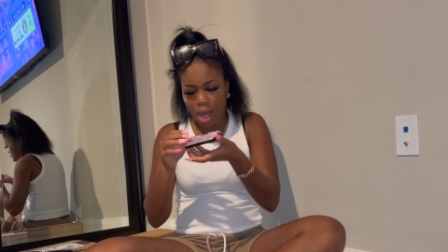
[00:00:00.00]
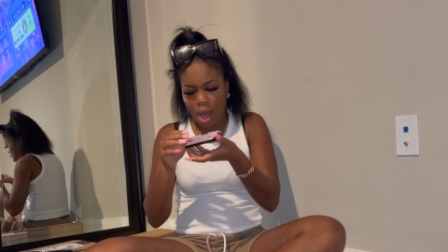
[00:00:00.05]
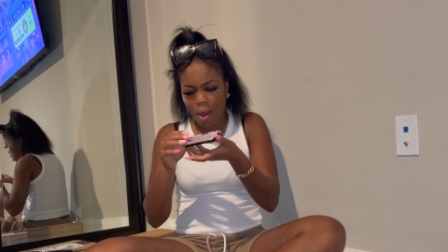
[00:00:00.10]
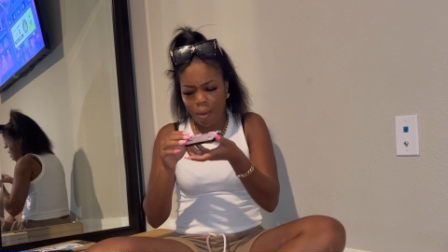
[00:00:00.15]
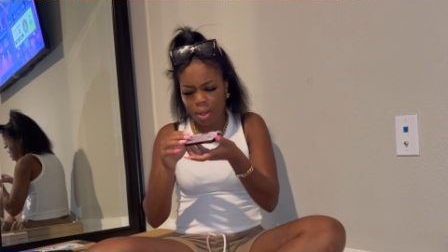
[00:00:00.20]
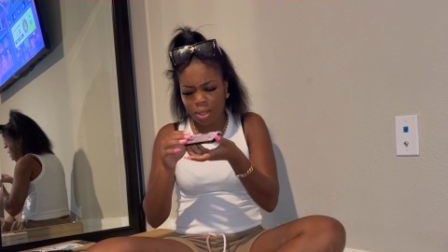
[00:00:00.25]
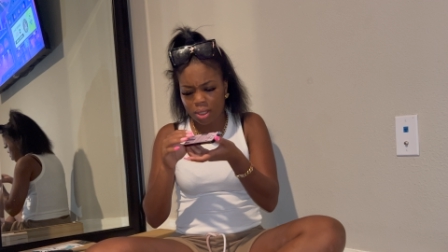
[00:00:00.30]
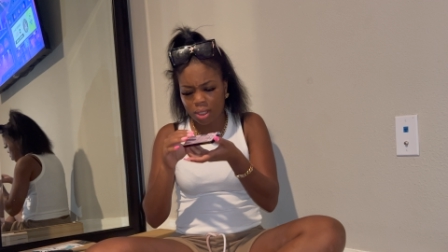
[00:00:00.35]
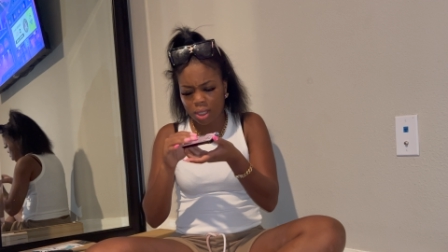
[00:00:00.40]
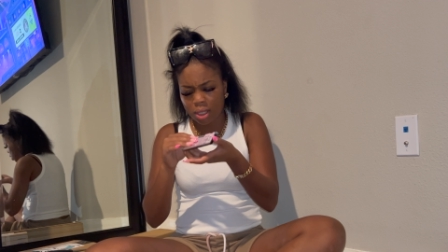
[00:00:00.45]

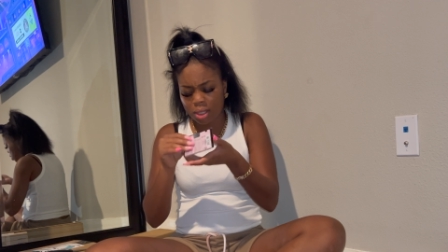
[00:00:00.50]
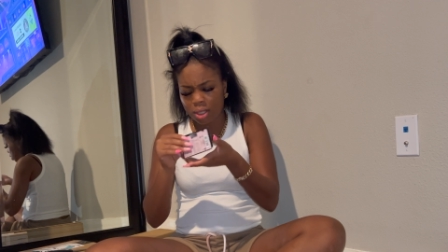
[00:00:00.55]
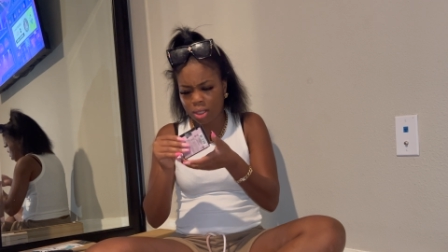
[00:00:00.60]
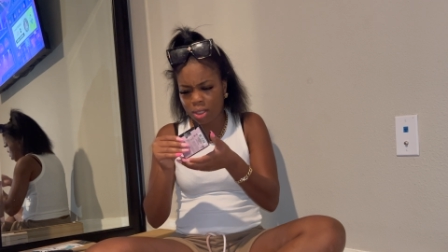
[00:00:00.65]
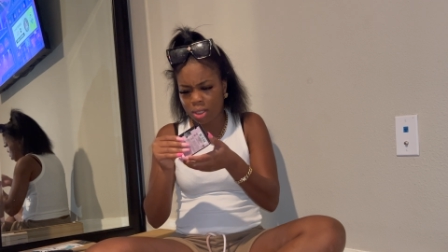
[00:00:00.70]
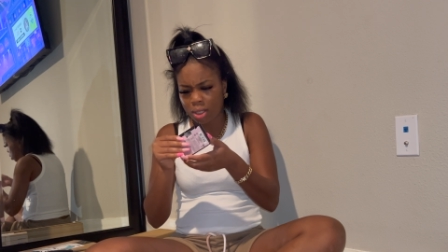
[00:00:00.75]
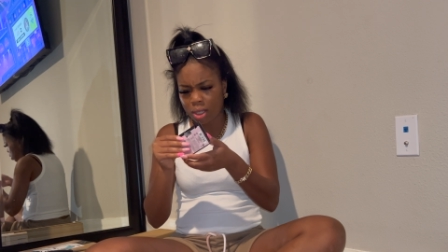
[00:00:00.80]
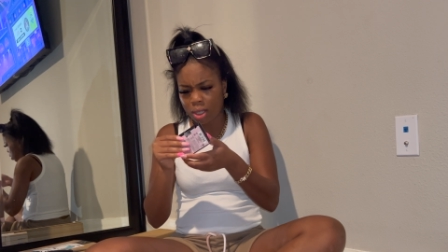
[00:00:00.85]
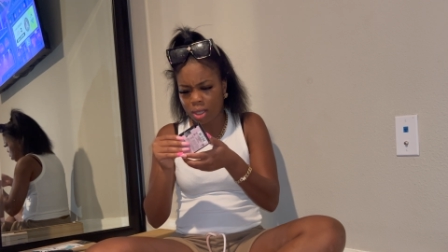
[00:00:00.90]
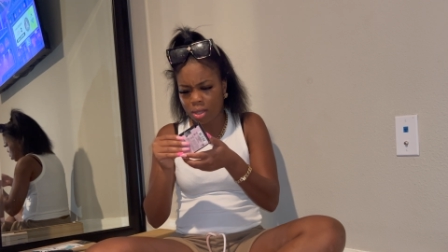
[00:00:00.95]
How I take this
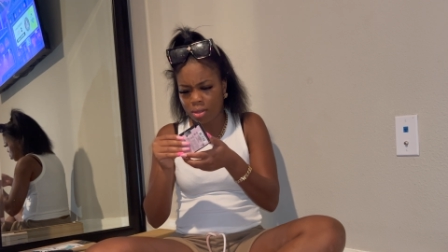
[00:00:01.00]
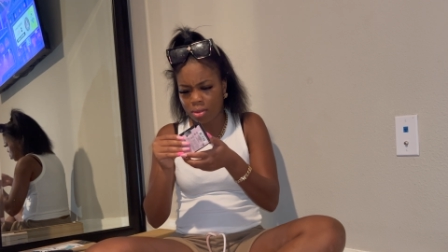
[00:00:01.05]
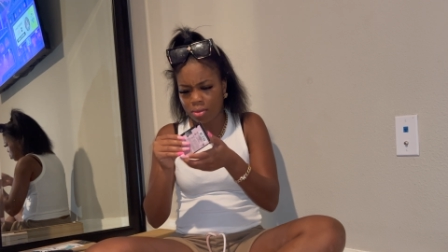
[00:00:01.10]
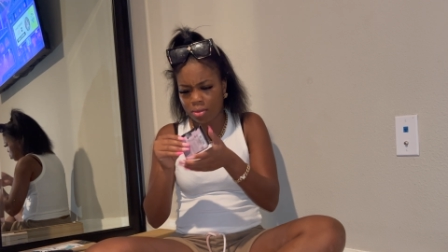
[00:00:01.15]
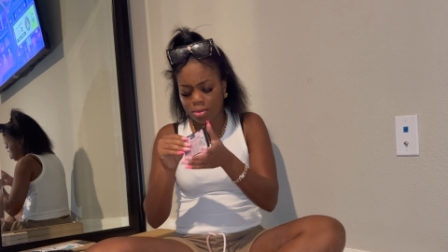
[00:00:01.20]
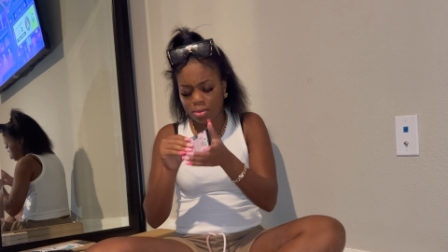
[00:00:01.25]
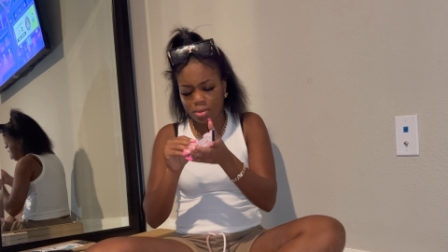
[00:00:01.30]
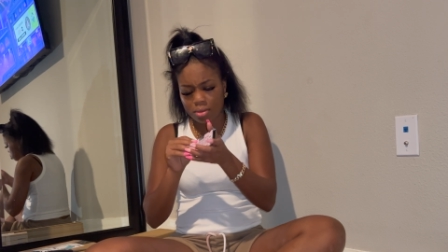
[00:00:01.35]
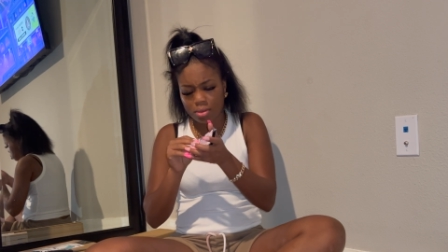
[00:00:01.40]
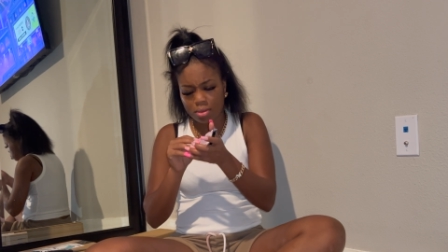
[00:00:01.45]
junk out?
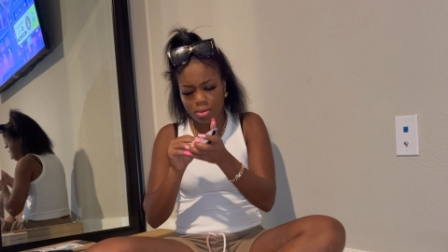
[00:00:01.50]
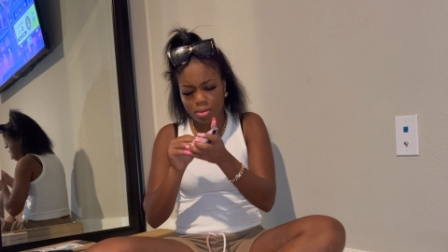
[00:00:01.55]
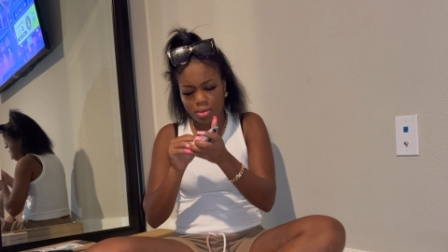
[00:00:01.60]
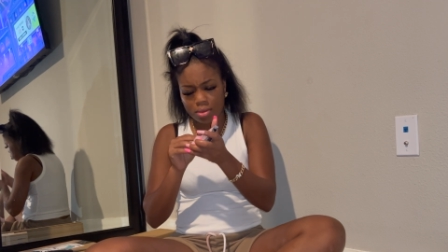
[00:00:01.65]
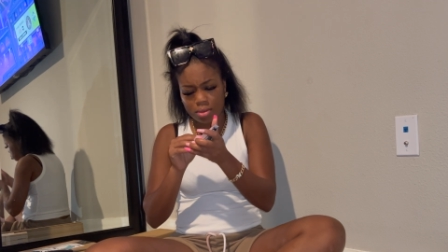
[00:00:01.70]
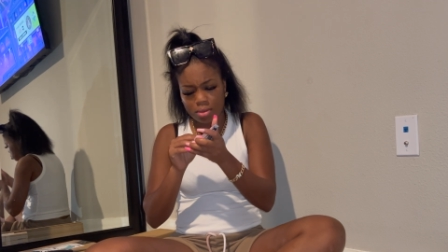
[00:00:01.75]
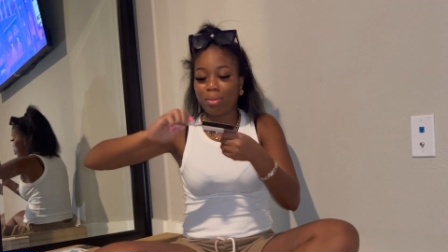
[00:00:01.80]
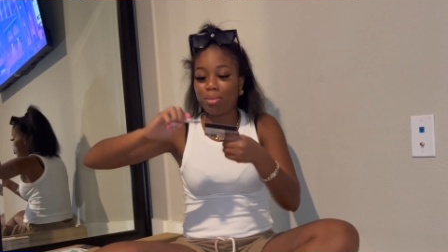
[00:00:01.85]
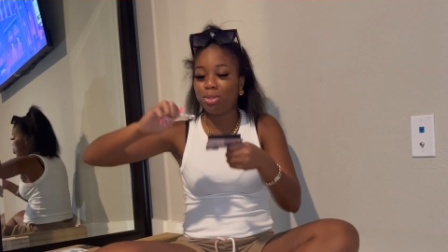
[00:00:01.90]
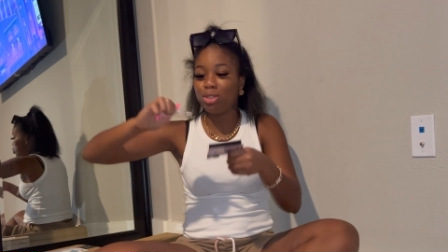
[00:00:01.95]

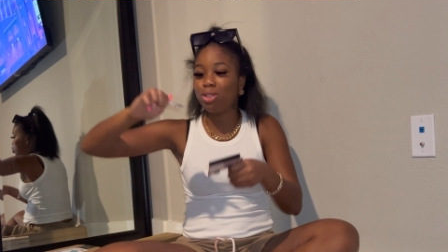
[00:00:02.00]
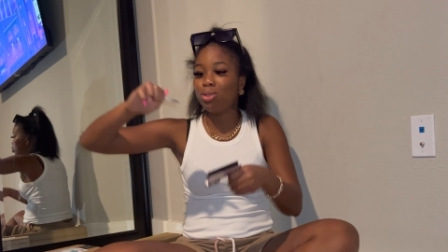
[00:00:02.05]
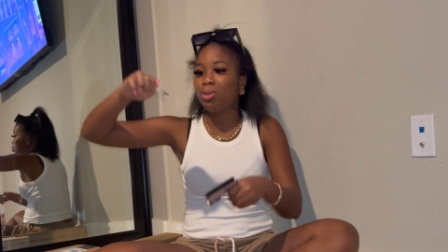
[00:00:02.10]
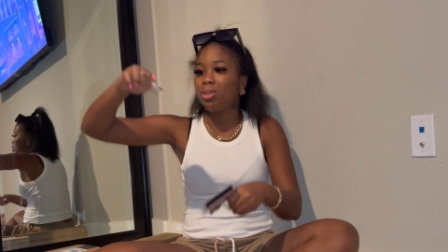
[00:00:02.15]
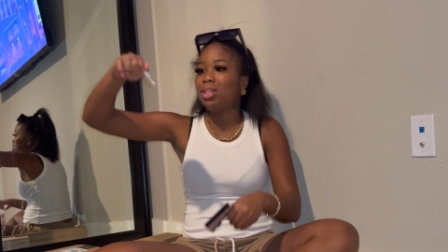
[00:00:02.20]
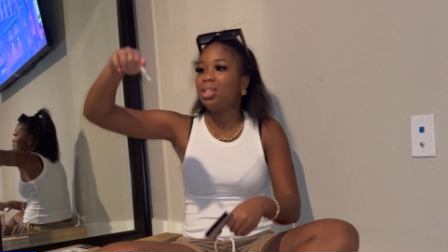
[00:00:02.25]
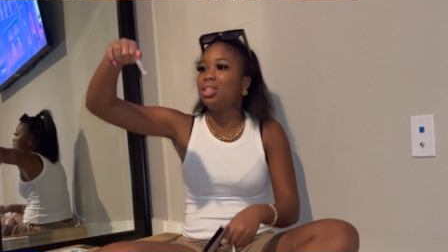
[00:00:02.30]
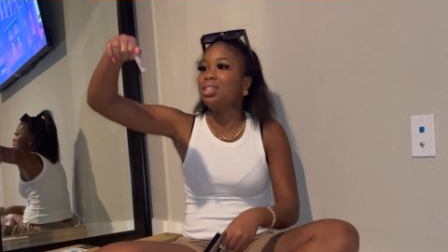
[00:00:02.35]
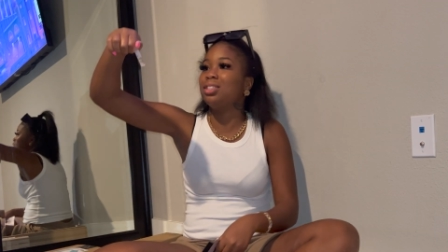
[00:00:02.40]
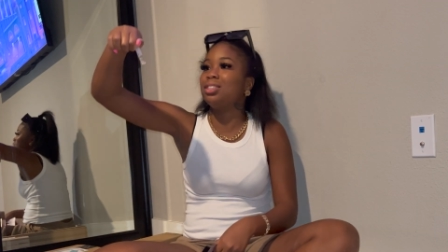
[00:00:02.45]
Give me two of
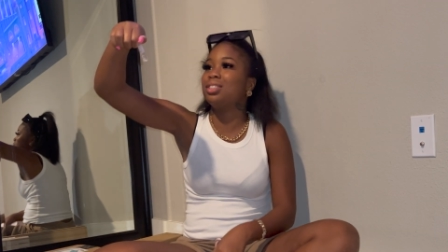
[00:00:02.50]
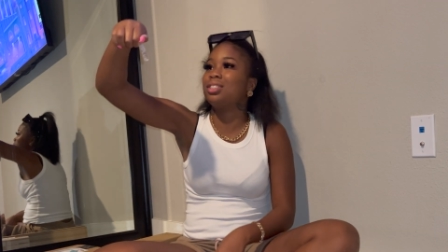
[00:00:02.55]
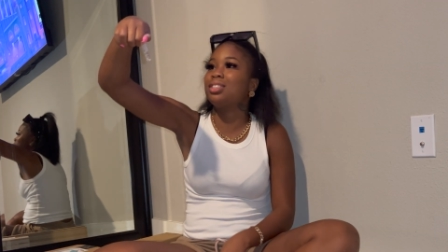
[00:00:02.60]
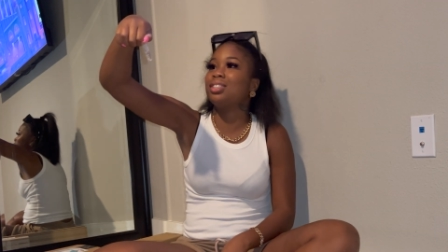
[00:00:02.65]
these.